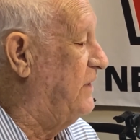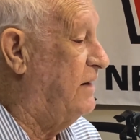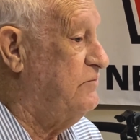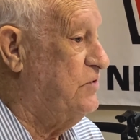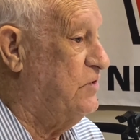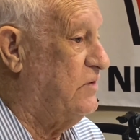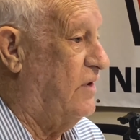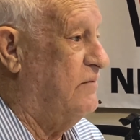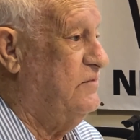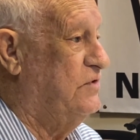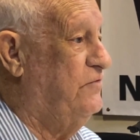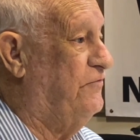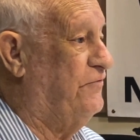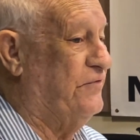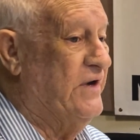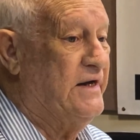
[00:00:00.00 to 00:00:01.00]
I knew
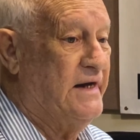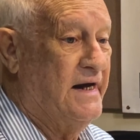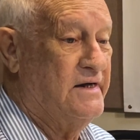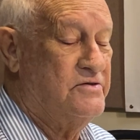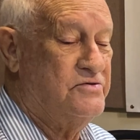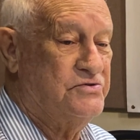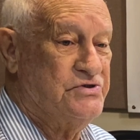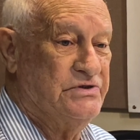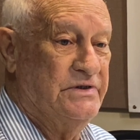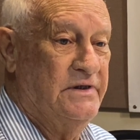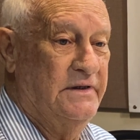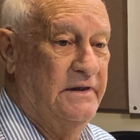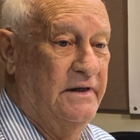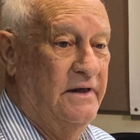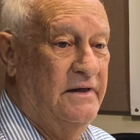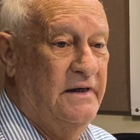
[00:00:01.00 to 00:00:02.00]
Fred Anderson
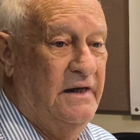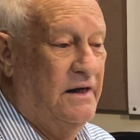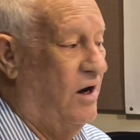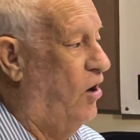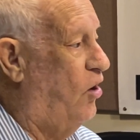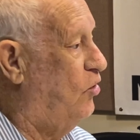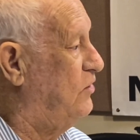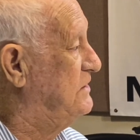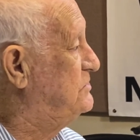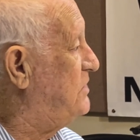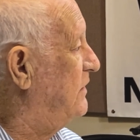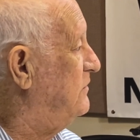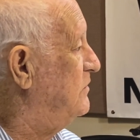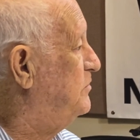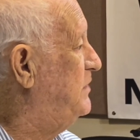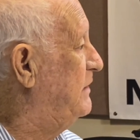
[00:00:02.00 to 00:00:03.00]
and all these
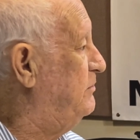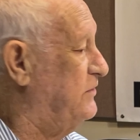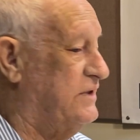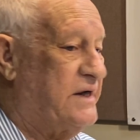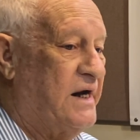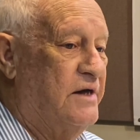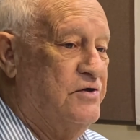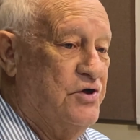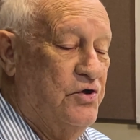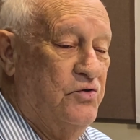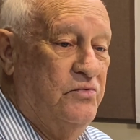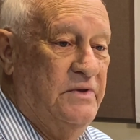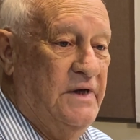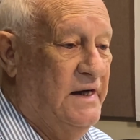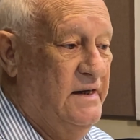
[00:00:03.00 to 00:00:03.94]
other people that I knew,